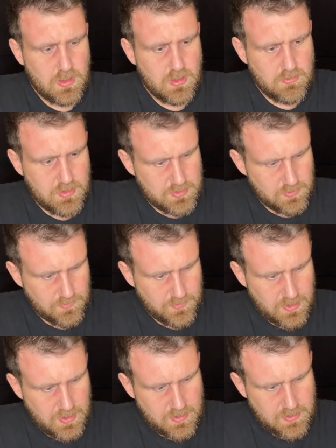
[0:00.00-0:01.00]
Wrestle
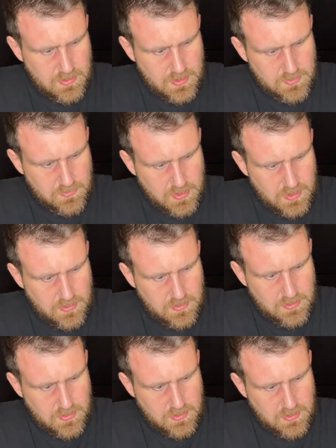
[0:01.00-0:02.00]
fan. That's when it
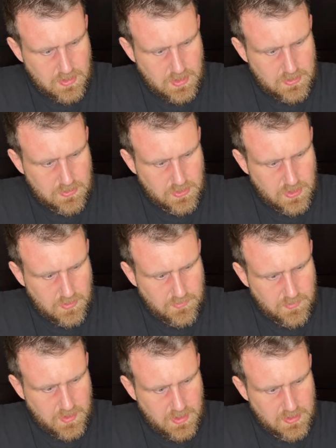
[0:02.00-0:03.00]
took over
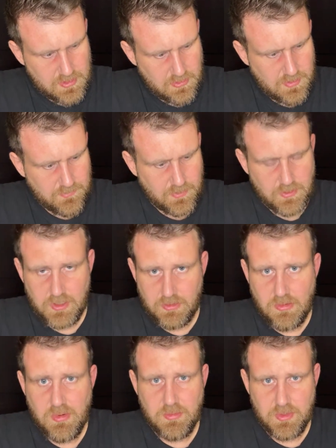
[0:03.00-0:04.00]
me. So I fondly
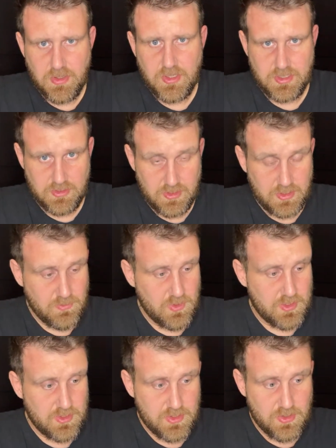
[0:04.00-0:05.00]
remember
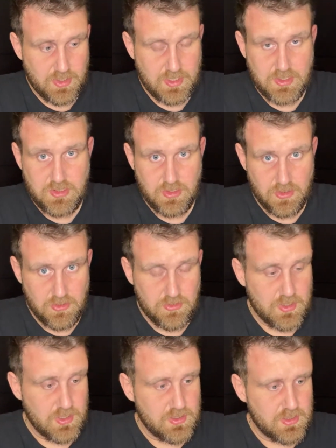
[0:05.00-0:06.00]
1991 and 92,
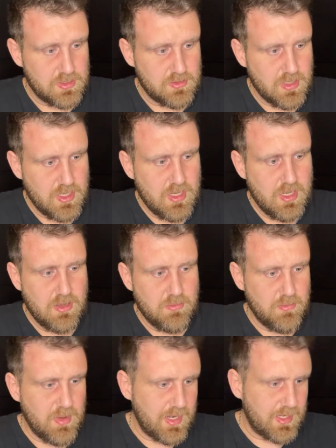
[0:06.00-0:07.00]
and it just
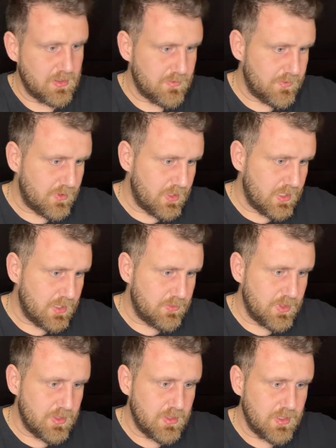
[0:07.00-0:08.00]
magnified
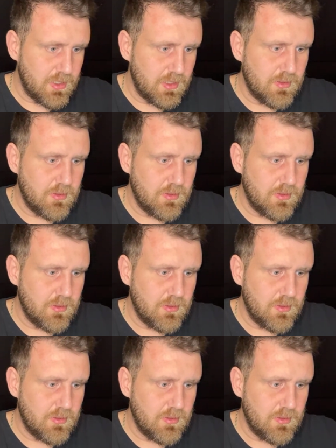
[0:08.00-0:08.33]
when they